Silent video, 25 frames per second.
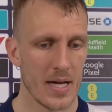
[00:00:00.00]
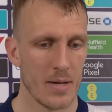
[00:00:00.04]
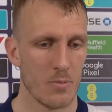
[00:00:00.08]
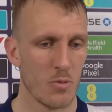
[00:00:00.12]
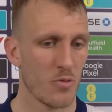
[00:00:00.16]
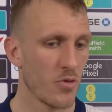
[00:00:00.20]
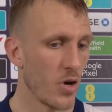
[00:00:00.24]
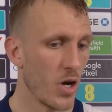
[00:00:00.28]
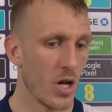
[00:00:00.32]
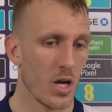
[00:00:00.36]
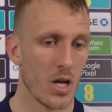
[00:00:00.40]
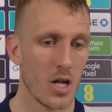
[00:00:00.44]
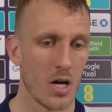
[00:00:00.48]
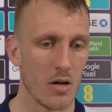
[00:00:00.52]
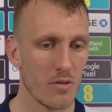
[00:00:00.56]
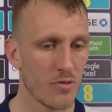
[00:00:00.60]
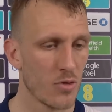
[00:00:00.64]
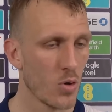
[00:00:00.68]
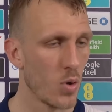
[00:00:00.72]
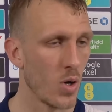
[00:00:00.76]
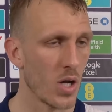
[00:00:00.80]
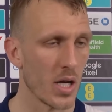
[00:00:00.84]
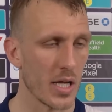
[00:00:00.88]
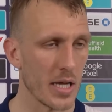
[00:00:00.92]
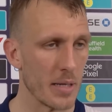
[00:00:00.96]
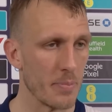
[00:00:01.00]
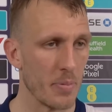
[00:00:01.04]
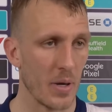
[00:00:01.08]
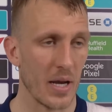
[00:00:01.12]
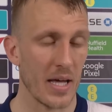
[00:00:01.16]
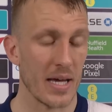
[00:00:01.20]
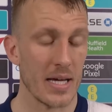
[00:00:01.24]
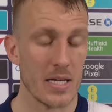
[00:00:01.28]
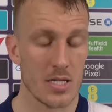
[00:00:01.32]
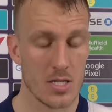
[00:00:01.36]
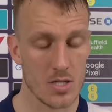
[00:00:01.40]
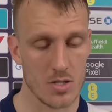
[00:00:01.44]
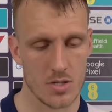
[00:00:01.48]
We've got a lot of quality
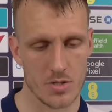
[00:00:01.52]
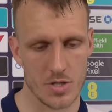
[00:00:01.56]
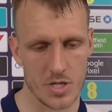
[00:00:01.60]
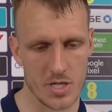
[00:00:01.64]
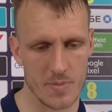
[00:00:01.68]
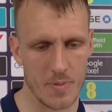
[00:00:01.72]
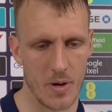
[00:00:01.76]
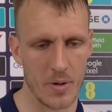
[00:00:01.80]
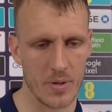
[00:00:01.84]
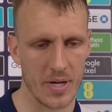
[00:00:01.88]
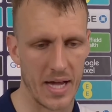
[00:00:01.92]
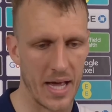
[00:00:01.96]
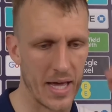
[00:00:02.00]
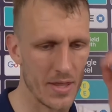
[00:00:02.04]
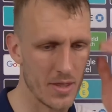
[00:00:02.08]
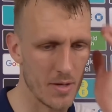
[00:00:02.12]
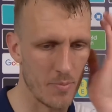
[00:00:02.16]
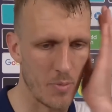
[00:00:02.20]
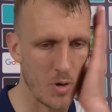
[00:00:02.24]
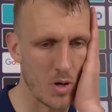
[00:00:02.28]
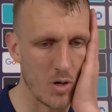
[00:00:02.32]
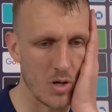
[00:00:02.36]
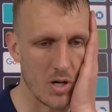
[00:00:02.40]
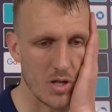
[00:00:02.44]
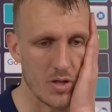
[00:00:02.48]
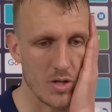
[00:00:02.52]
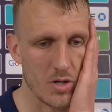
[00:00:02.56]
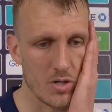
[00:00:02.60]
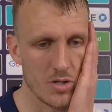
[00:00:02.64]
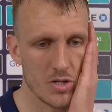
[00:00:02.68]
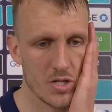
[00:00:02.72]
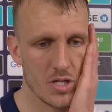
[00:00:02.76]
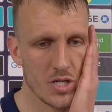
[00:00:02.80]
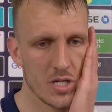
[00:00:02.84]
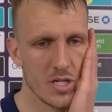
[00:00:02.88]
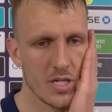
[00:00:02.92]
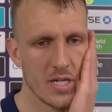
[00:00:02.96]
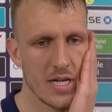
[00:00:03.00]
players, so it's just about getting the ball to
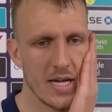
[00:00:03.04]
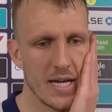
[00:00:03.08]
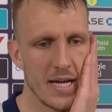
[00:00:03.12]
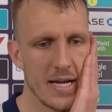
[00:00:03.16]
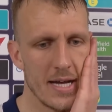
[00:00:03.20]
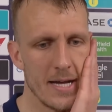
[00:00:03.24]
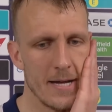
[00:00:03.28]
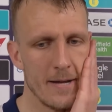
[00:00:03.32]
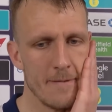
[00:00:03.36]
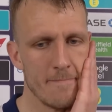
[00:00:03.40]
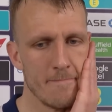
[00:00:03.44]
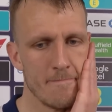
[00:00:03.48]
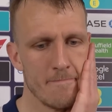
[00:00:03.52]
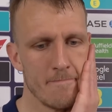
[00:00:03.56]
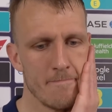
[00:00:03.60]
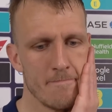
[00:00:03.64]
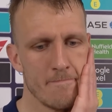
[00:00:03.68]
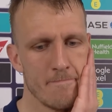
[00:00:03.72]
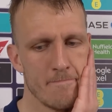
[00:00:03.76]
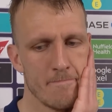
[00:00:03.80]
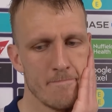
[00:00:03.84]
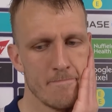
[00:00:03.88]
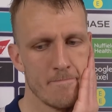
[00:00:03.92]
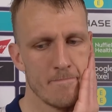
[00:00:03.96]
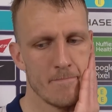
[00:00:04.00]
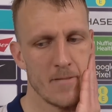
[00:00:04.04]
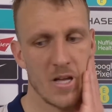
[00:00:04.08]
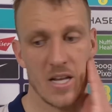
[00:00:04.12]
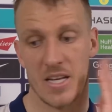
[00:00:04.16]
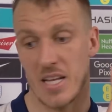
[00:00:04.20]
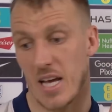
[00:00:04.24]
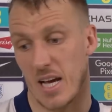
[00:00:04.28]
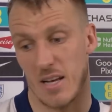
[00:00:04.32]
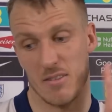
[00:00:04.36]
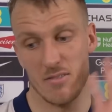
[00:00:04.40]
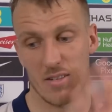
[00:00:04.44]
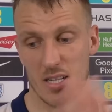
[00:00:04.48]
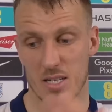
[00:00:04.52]
those. And
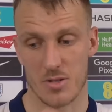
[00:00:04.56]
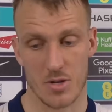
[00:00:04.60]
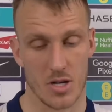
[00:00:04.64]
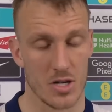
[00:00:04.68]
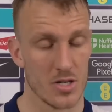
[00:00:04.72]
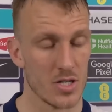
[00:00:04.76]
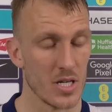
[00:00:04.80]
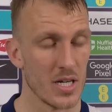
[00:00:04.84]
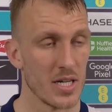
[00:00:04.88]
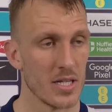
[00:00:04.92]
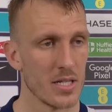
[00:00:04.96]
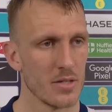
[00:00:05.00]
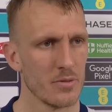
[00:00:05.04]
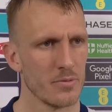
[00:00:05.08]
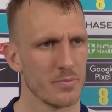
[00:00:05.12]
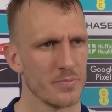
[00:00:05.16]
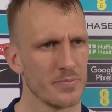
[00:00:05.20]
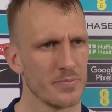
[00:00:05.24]
yeah, that's what I try to do.